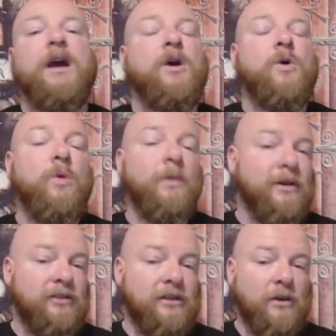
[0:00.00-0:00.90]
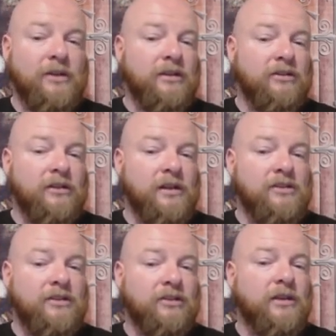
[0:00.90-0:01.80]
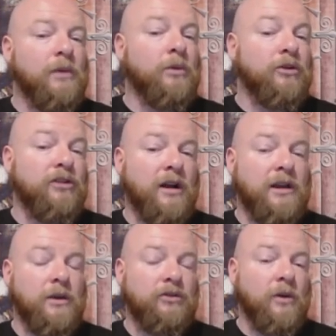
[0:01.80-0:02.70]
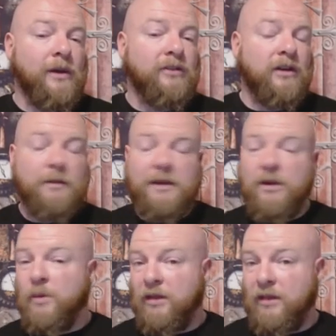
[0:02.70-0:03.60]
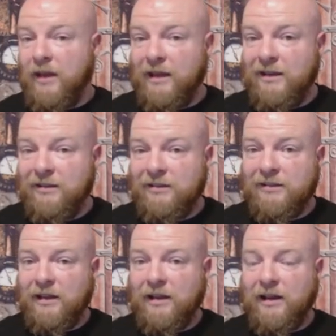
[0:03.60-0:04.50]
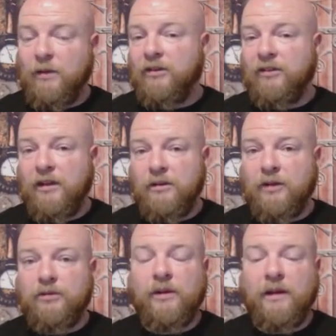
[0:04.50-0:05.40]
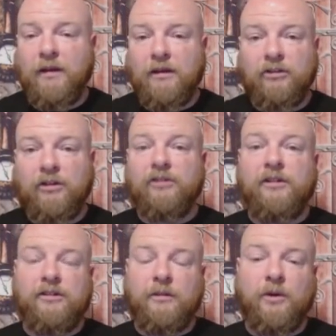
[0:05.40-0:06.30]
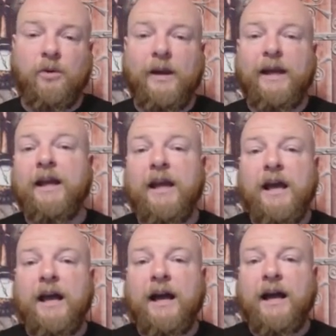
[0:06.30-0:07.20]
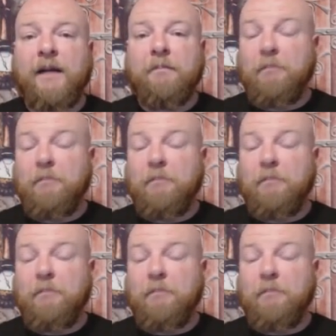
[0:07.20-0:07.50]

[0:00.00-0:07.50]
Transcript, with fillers: who are we going to see though? He says, he says it will shock you. So is it going to be who we think it is? Uh, I don't want to say too much without giving certain scenes of the book away, uh,